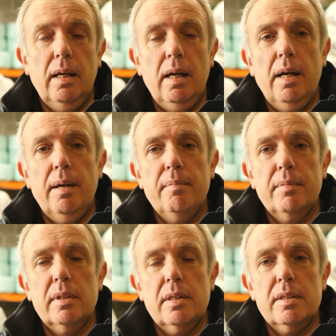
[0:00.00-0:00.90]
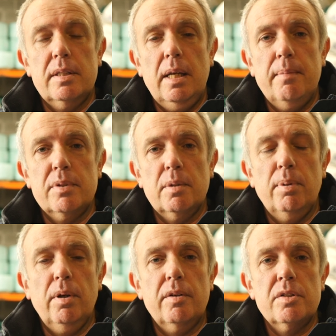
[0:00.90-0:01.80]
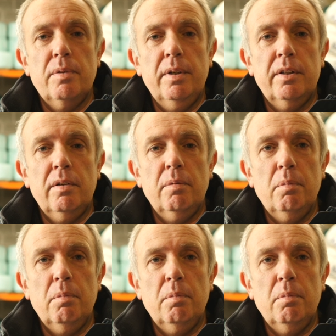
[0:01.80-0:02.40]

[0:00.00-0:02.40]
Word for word: Um, the same suppliers around there